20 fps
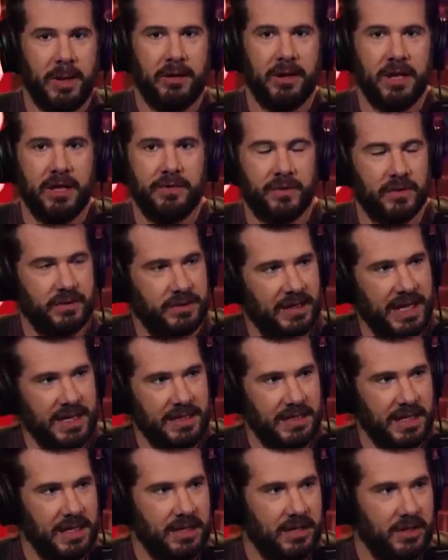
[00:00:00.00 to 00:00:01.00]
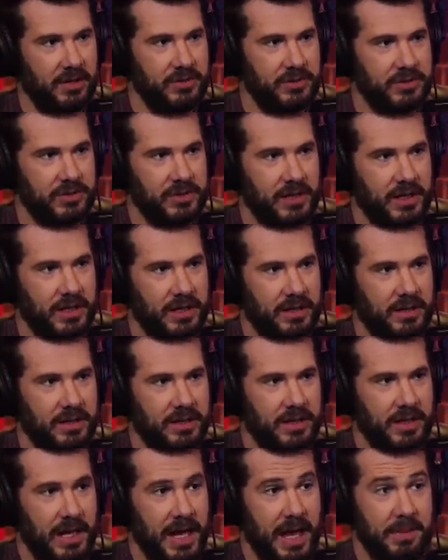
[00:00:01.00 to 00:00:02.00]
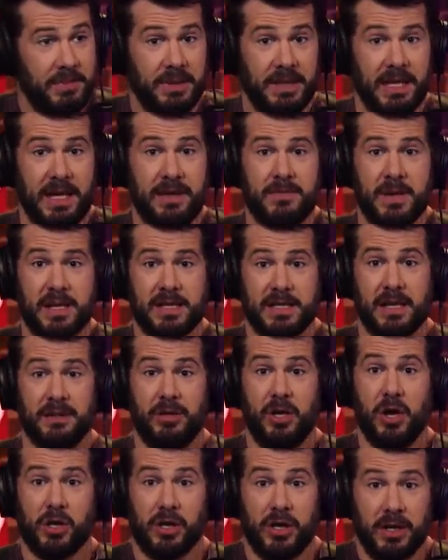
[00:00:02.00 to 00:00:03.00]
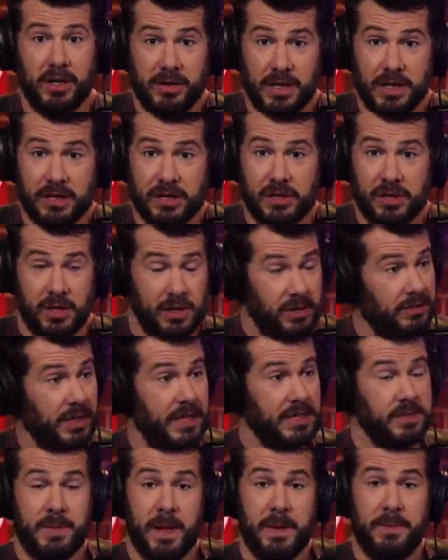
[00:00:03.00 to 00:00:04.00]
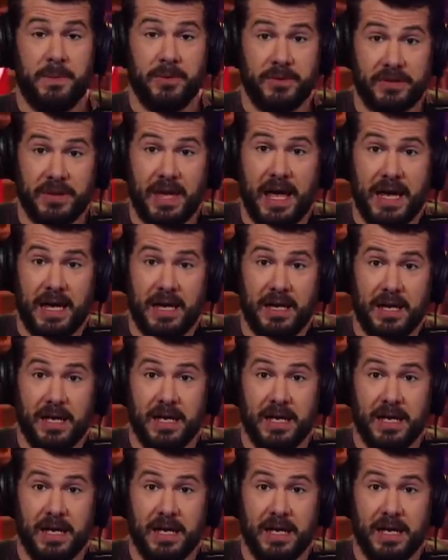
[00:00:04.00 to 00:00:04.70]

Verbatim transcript: period for late night hosts? Oh, and believe me, it's not. Look, this is. Let's people say they